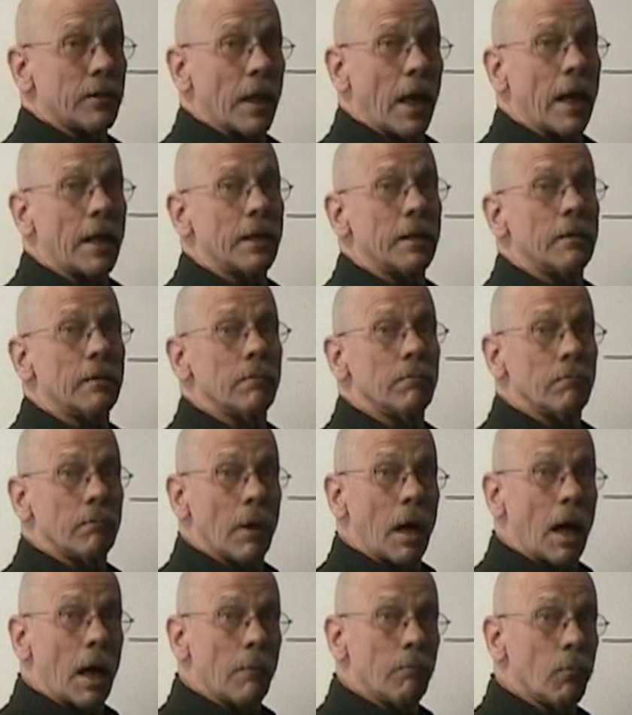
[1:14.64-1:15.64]
that
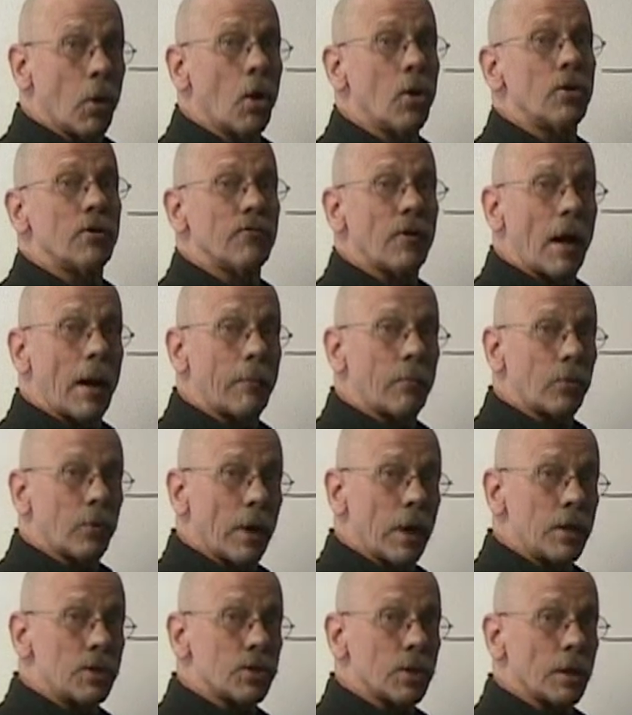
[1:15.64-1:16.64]
mode of
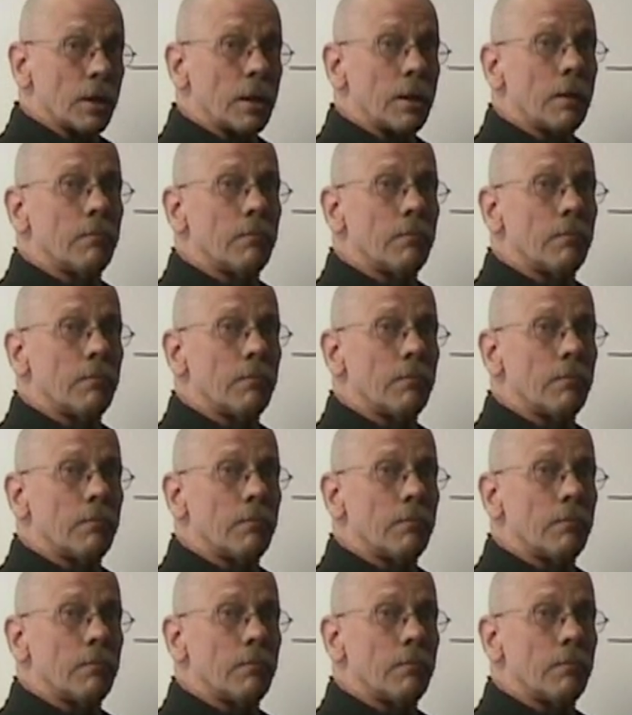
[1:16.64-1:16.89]
operation